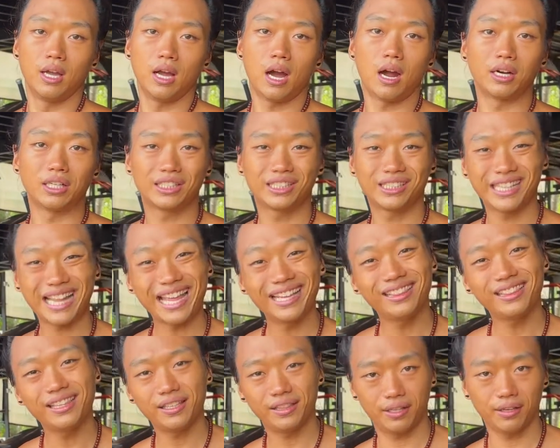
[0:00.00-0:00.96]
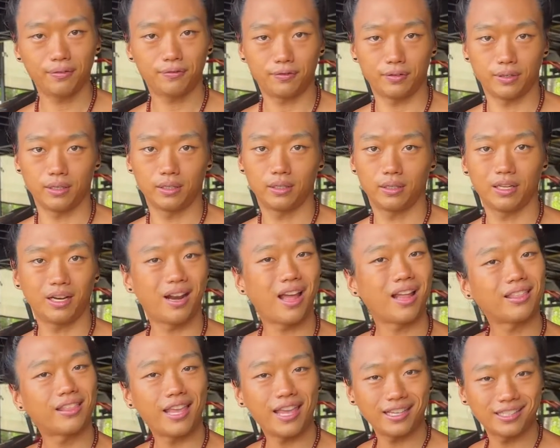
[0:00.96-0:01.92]
are slightly different. They're
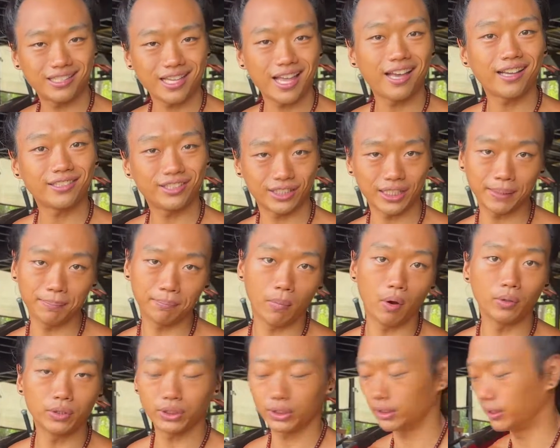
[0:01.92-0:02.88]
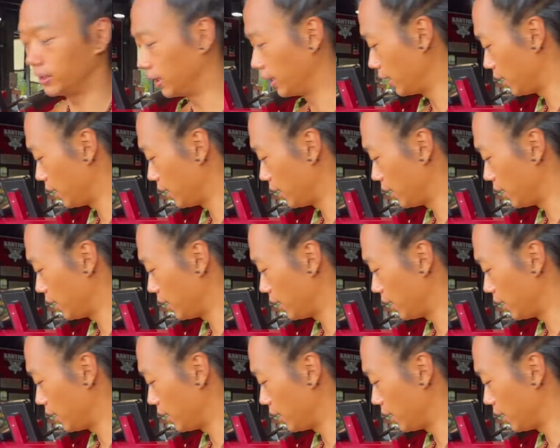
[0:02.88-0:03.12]
not the exact same motion.